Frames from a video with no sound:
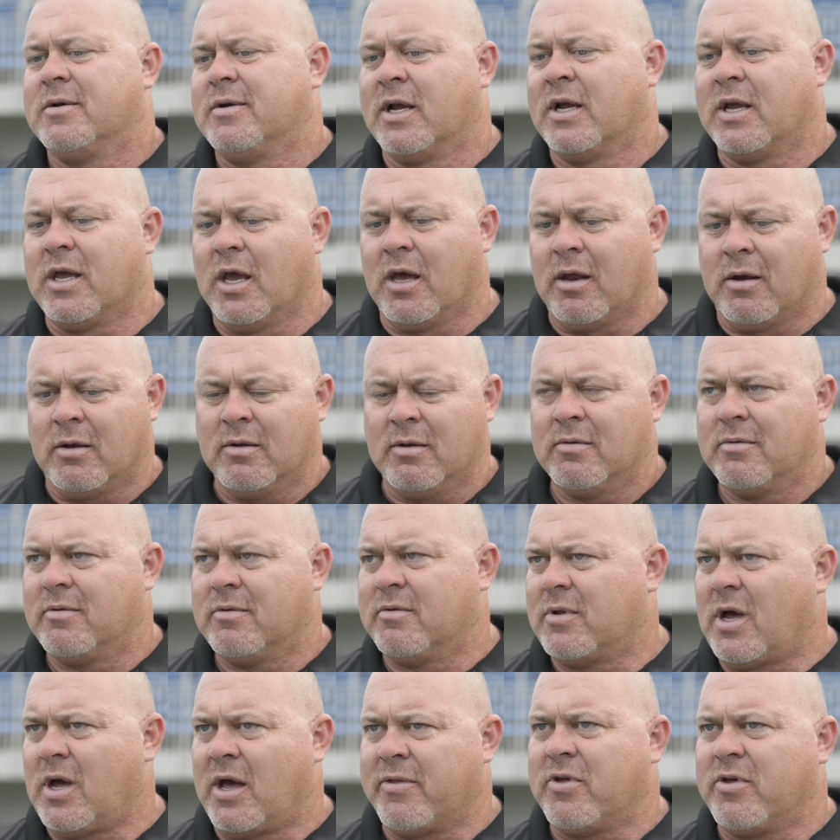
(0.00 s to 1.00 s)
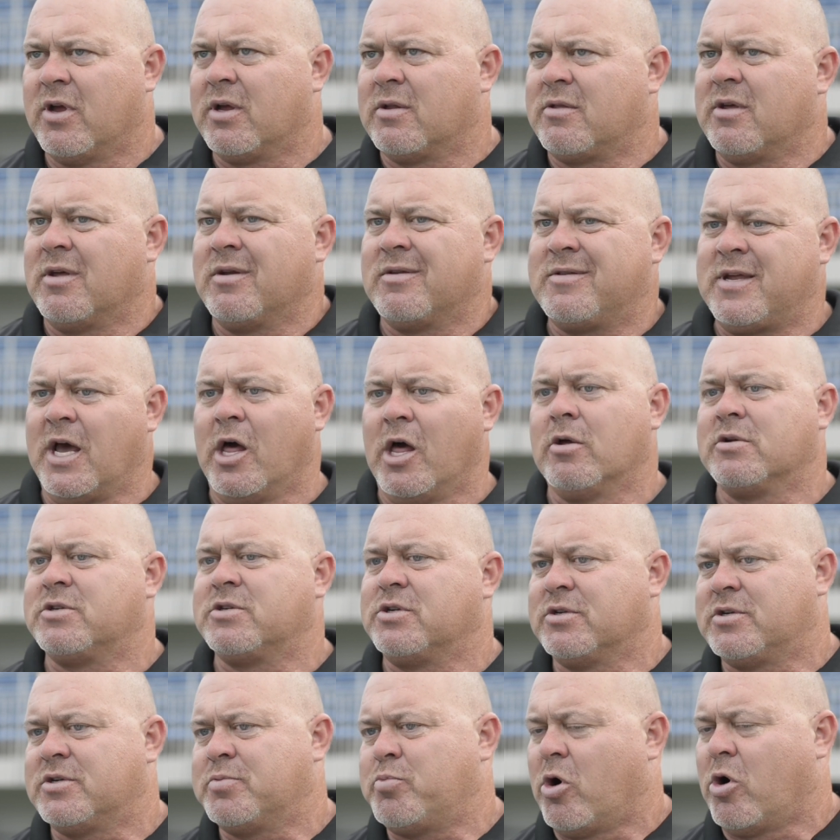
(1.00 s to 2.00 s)
again, I think the
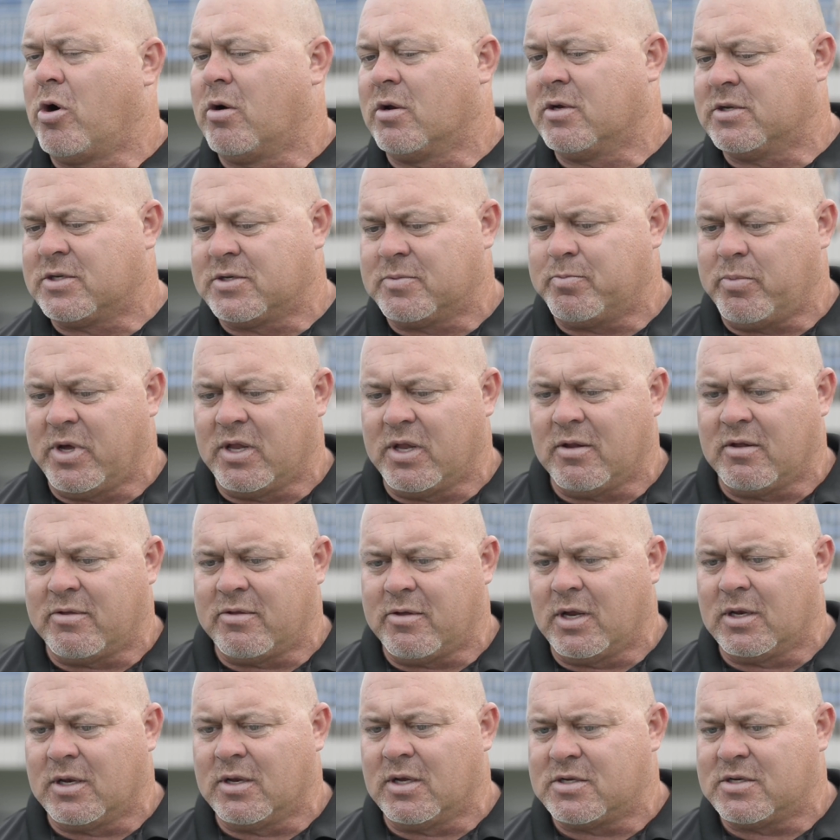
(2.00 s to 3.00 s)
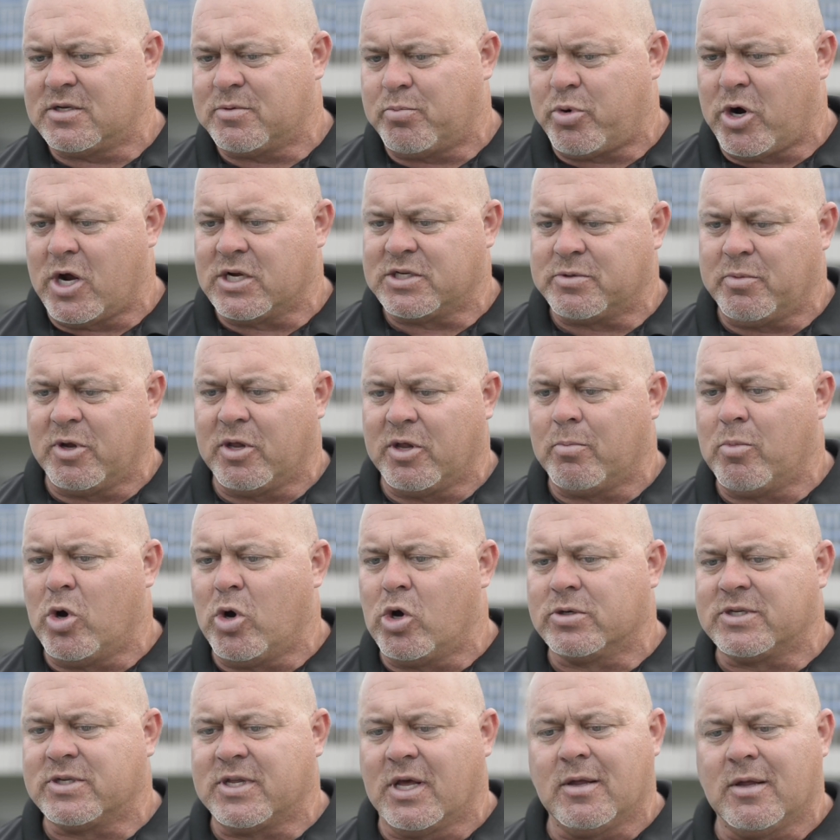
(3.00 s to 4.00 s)
intelligence part has been the thing that surprised me the
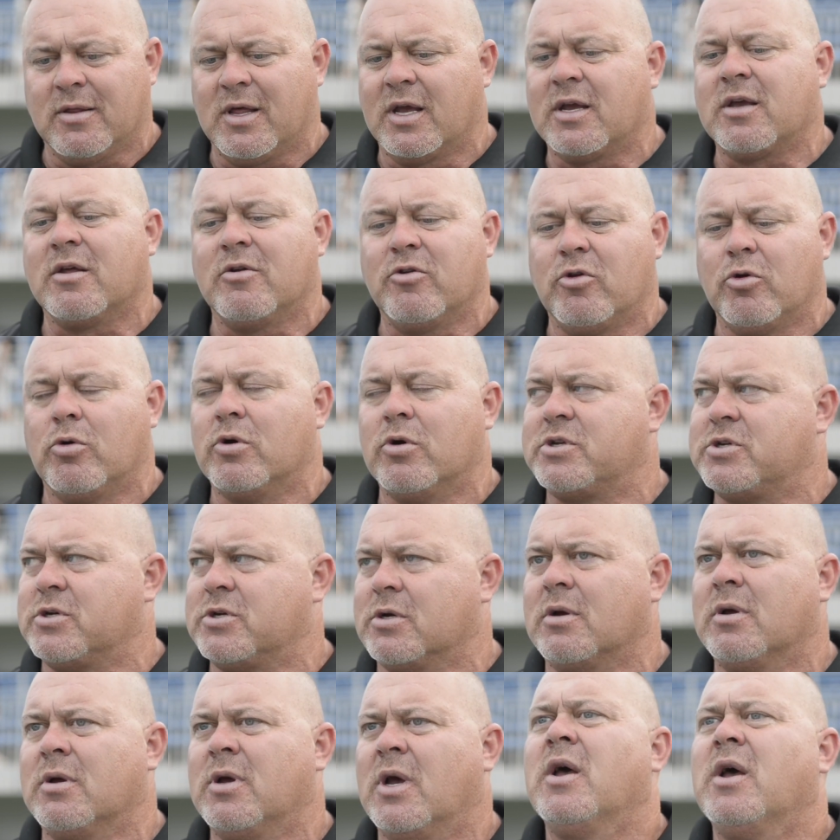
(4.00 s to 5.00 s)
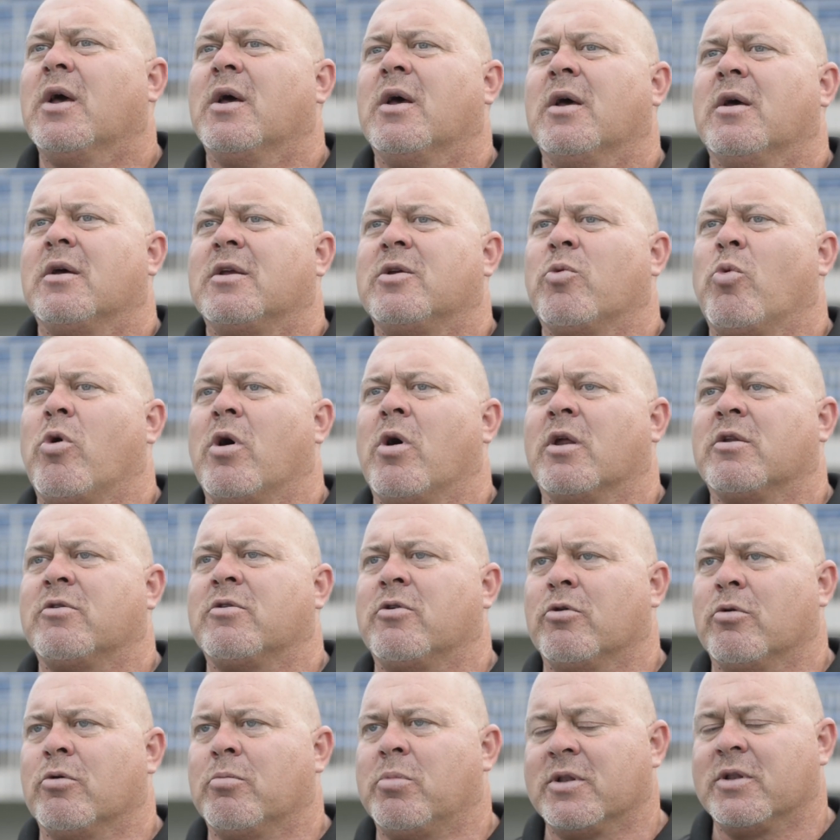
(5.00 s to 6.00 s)
most. They, they can do what you, you want
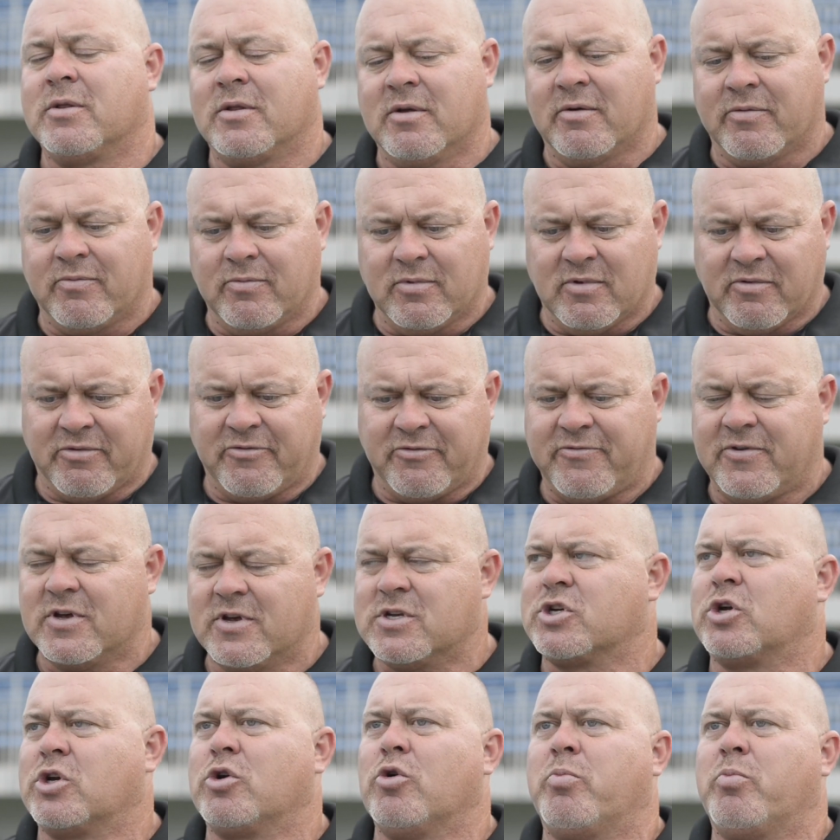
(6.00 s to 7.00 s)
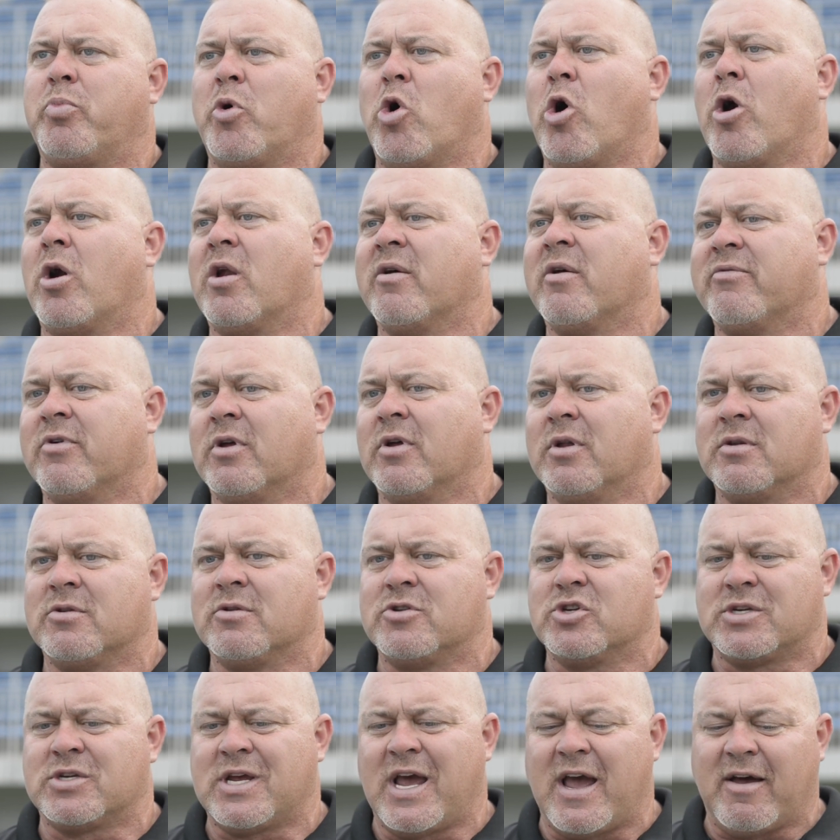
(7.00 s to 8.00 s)
to do, but the, the physical part of it
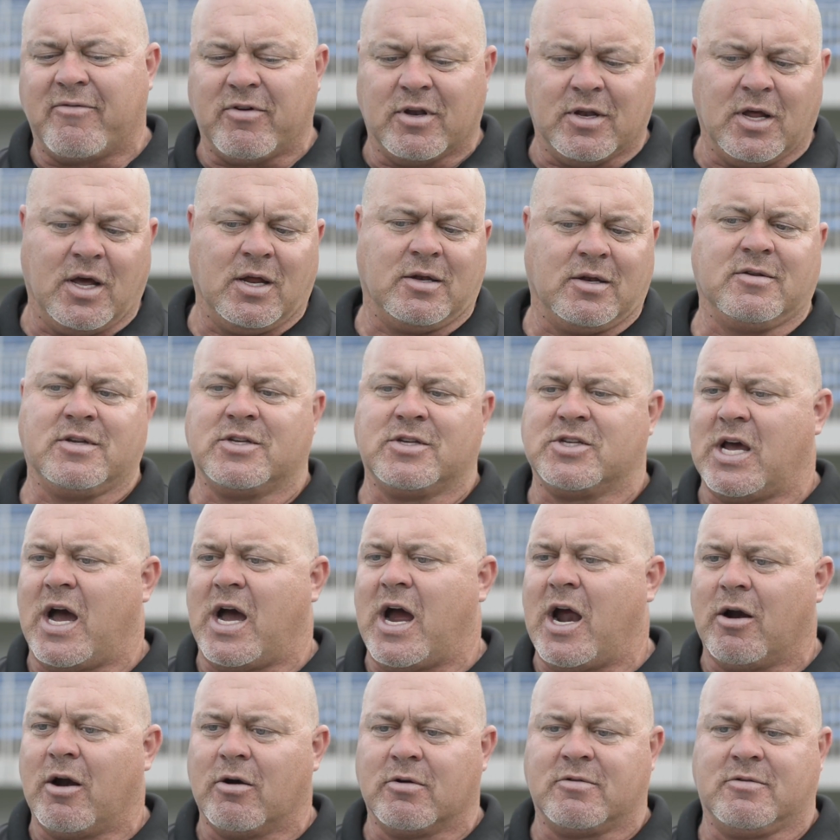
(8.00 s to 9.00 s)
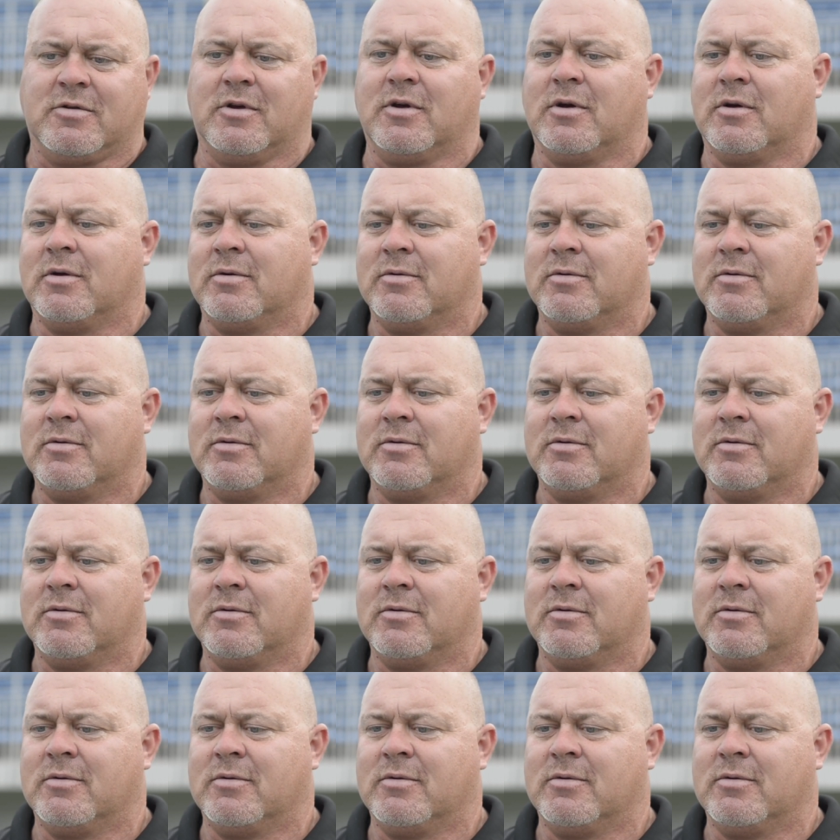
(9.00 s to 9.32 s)
and just having that desire to,